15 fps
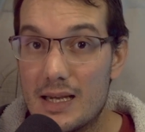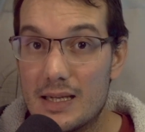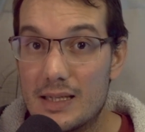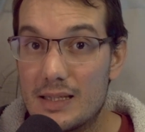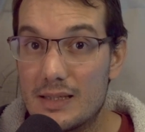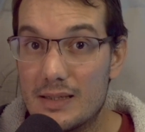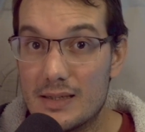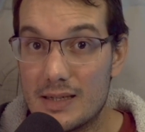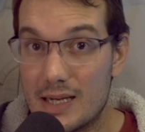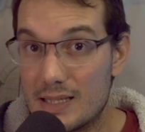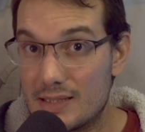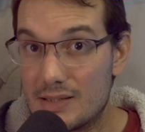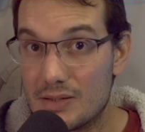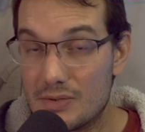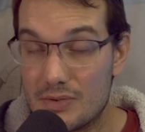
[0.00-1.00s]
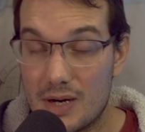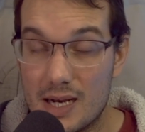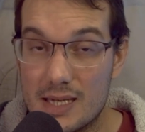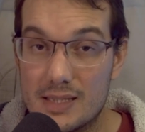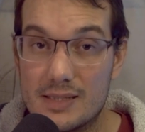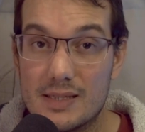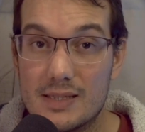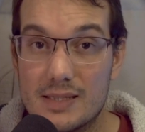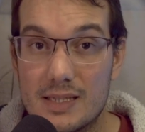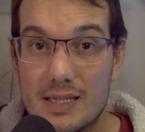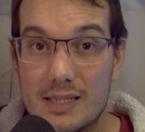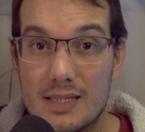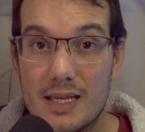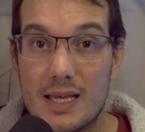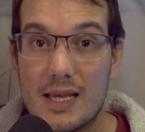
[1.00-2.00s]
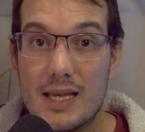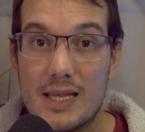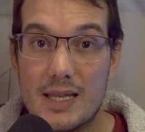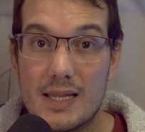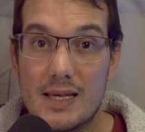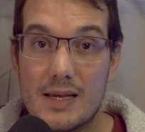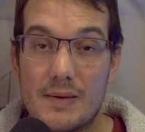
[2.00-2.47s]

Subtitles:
at sunrise, sunset. And